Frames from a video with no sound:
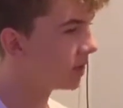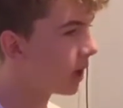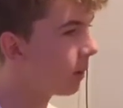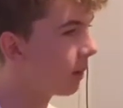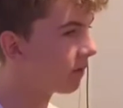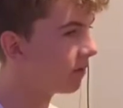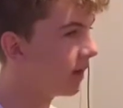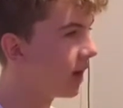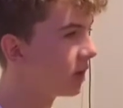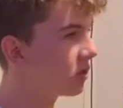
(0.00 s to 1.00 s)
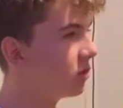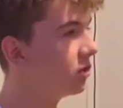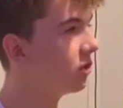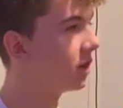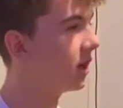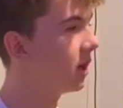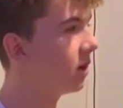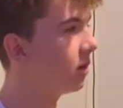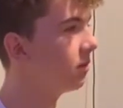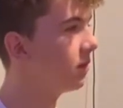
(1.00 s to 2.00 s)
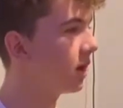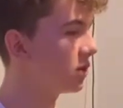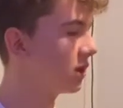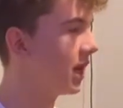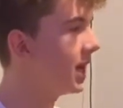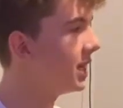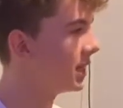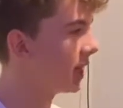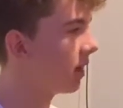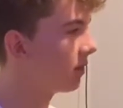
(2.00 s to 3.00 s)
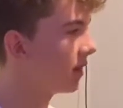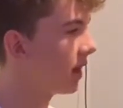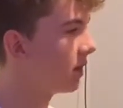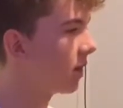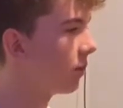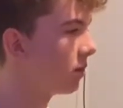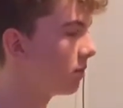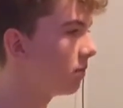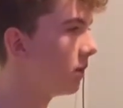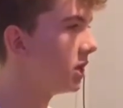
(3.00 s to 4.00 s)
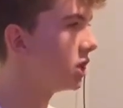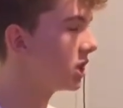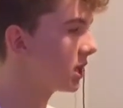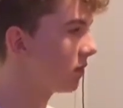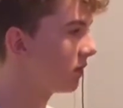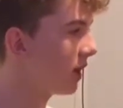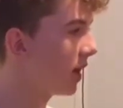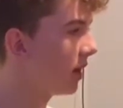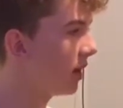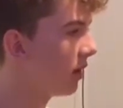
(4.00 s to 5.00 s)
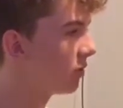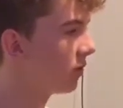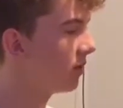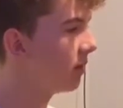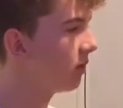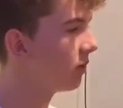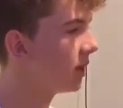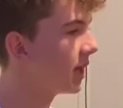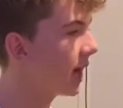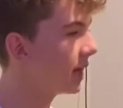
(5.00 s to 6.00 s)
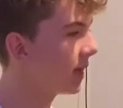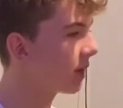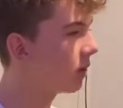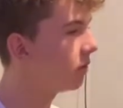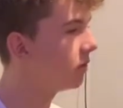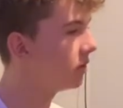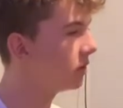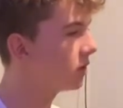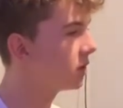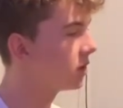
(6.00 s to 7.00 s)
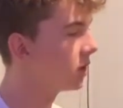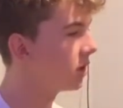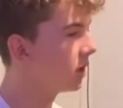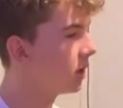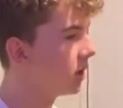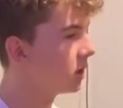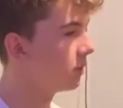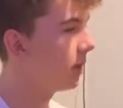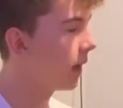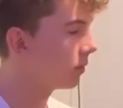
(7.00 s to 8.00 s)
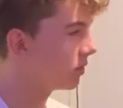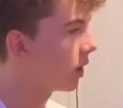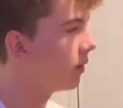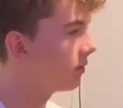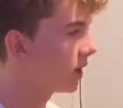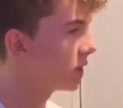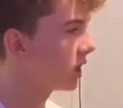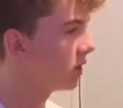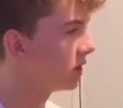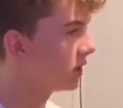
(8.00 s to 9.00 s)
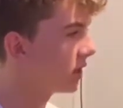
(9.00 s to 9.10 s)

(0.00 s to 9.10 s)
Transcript: coming back from that, I sort of took it easy after that. You don't want to injure yourself again, and then I sort of never regained that confidence to be able to go in for that challenge since then.